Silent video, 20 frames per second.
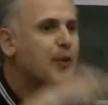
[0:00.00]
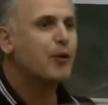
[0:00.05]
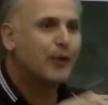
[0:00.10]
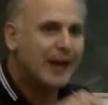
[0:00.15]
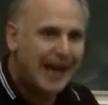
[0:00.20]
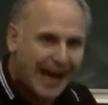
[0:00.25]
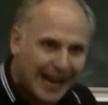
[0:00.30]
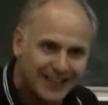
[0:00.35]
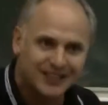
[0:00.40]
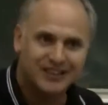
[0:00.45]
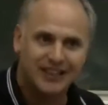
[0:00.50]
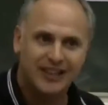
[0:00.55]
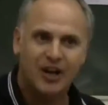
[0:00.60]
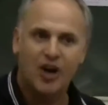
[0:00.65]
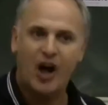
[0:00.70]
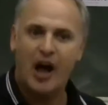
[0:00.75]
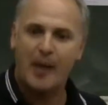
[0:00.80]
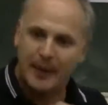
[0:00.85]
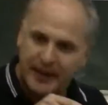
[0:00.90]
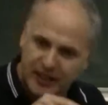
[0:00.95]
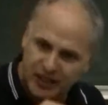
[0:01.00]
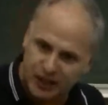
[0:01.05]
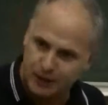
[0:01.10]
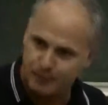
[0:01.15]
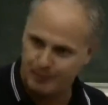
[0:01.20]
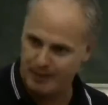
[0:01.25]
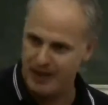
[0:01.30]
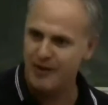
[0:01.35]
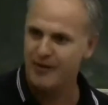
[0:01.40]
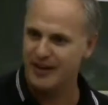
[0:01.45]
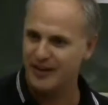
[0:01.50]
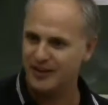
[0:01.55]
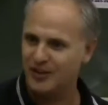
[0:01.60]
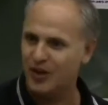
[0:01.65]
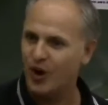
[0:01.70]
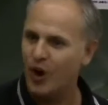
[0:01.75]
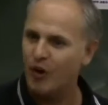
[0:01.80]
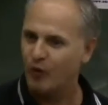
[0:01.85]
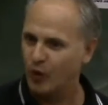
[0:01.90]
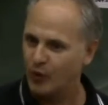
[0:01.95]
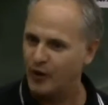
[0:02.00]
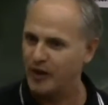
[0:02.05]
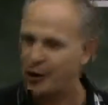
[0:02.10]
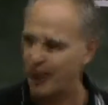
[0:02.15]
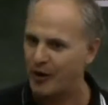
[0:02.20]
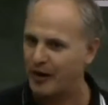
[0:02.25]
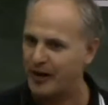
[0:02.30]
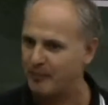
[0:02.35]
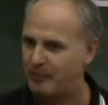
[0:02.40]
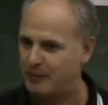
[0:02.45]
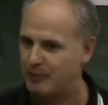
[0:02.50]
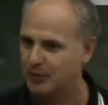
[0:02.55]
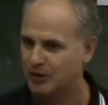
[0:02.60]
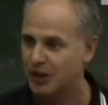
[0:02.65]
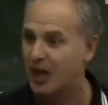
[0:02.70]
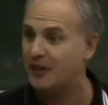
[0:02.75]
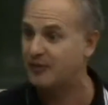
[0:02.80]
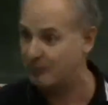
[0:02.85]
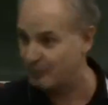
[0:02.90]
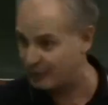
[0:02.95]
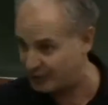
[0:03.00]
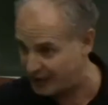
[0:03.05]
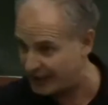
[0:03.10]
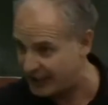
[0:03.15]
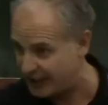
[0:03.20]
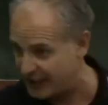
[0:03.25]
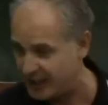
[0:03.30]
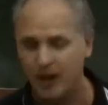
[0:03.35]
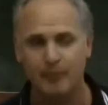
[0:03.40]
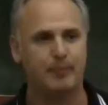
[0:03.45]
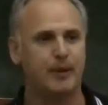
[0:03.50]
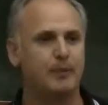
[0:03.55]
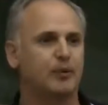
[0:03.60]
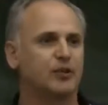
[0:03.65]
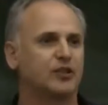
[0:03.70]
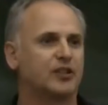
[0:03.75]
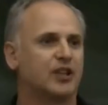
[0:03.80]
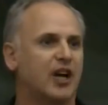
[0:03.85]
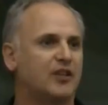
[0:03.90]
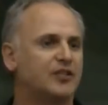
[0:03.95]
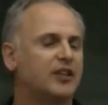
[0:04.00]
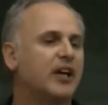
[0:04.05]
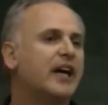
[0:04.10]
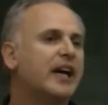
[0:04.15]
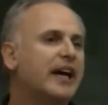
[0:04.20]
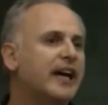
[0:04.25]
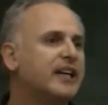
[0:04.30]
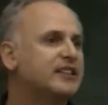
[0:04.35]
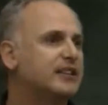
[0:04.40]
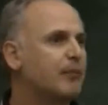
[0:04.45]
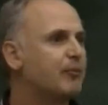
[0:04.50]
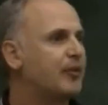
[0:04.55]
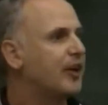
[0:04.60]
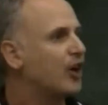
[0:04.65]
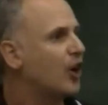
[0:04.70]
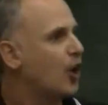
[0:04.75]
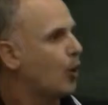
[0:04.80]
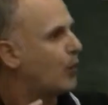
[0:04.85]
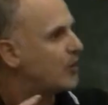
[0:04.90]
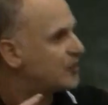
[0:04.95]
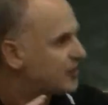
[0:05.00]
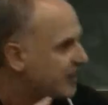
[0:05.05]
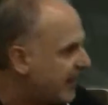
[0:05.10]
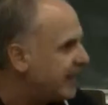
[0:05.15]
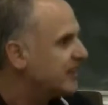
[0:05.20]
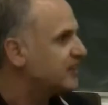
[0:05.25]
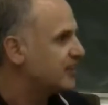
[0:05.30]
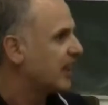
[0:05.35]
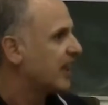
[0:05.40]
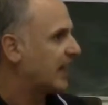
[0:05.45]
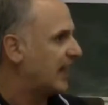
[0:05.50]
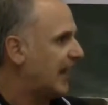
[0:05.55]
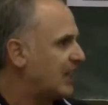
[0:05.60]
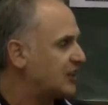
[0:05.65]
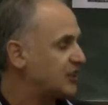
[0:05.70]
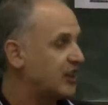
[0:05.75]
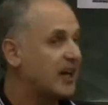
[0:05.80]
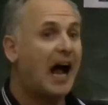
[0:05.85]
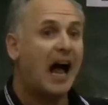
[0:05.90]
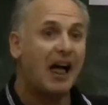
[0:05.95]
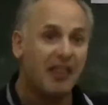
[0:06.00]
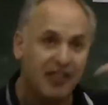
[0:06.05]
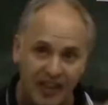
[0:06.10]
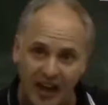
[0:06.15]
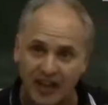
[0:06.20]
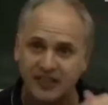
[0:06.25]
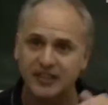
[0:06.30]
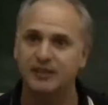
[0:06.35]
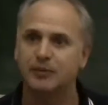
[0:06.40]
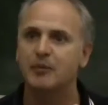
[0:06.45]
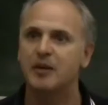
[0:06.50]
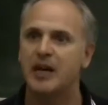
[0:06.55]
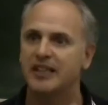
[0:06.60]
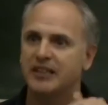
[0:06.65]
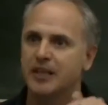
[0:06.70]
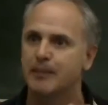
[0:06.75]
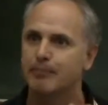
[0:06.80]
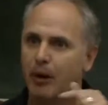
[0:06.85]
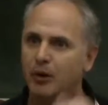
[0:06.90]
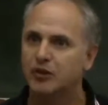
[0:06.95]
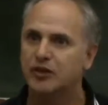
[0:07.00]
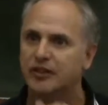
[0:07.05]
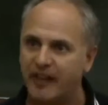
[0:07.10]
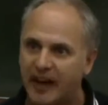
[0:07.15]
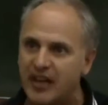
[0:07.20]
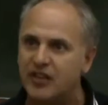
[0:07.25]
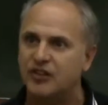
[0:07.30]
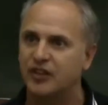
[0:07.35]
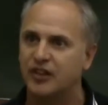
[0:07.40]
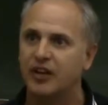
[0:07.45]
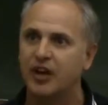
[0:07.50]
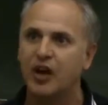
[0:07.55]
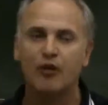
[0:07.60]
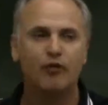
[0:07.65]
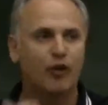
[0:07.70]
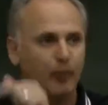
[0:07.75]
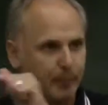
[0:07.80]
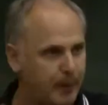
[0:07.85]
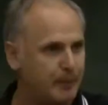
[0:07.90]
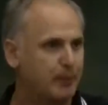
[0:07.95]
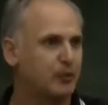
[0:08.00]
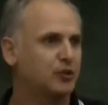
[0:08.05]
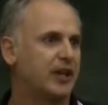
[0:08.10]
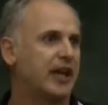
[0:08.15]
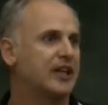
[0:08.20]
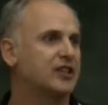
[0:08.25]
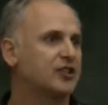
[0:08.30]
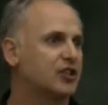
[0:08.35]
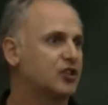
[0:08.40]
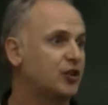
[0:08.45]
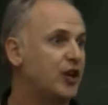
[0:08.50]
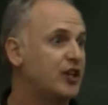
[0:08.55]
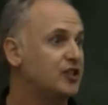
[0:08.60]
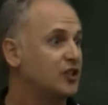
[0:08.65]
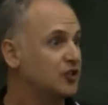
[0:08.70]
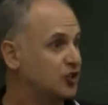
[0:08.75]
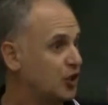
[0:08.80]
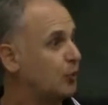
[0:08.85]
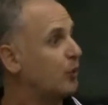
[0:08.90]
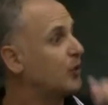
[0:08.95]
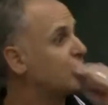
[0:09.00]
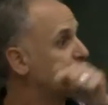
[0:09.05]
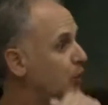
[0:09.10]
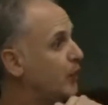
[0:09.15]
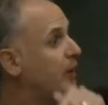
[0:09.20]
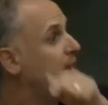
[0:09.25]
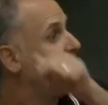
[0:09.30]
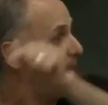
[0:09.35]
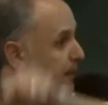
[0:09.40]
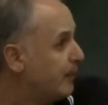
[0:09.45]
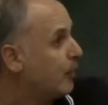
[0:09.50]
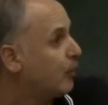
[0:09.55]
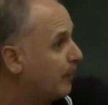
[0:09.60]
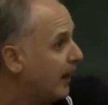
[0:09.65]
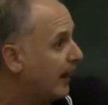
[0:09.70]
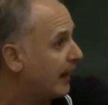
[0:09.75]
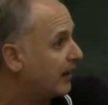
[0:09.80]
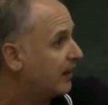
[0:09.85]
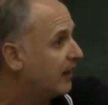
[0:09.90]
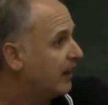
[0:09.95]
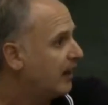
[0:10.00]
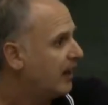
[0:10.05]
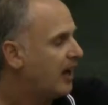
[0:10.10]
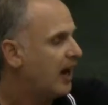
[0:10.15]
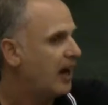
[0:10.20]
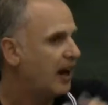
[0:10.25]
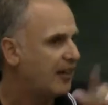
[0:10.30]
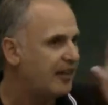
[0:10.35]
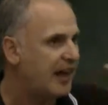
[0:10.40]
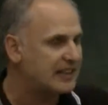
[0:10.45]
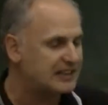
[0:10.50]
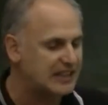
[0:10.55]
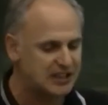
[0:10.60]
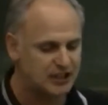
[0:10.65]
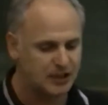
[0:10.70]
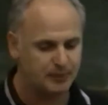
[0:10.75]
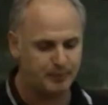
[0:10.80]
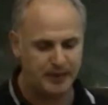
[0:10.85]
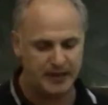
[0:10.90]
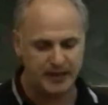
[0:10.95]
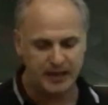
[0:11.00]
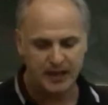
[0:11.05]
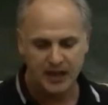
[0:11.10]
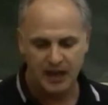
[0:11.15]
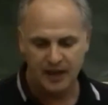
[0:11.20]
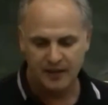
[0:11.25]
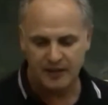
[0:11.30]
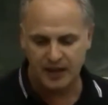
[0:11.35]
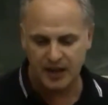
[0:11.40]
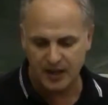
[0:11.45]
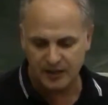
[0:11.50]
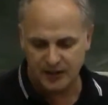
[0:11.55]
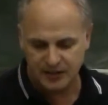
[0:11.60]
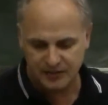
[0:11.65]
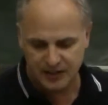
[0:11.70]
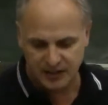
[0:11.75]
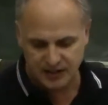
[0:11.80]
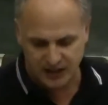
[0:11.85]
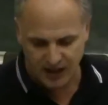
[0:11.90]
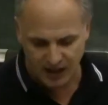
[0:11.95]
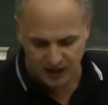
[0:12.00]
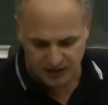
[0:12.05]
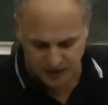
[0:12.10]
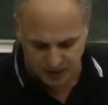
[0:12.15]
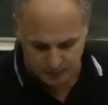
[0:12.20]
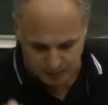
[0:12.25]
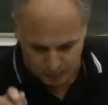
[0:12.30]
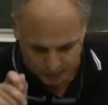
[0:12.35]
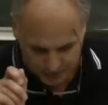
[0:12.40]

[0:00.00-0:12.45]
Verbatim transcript: and the reality and the experience of already working people's lives, and particularly young people's lives, is something which is clashing and thus is, the motivation for people to take the streets and do what they do in Millbank. And I think that has to be the, the, the starting